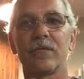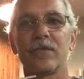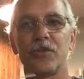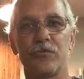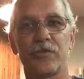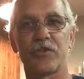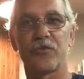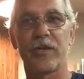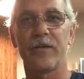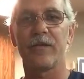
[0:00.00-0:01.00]
shoots
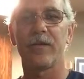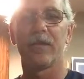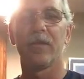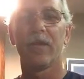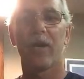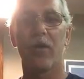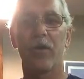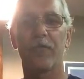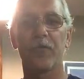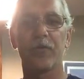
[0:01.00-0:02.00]
straight.
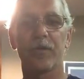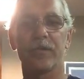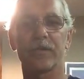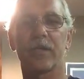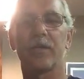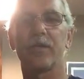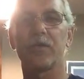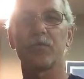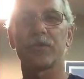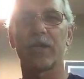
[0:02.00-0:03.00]
However, his
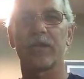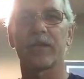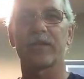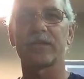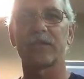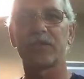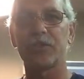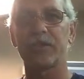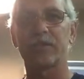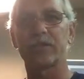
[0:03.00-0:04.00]
idea, which I think is
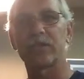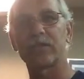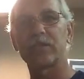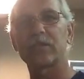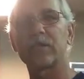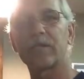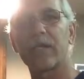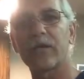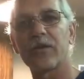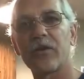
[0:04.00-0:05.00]
ingenious, is just to
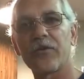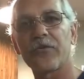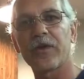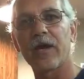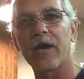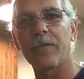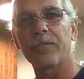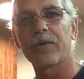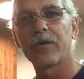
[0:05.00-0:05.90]
take another cap,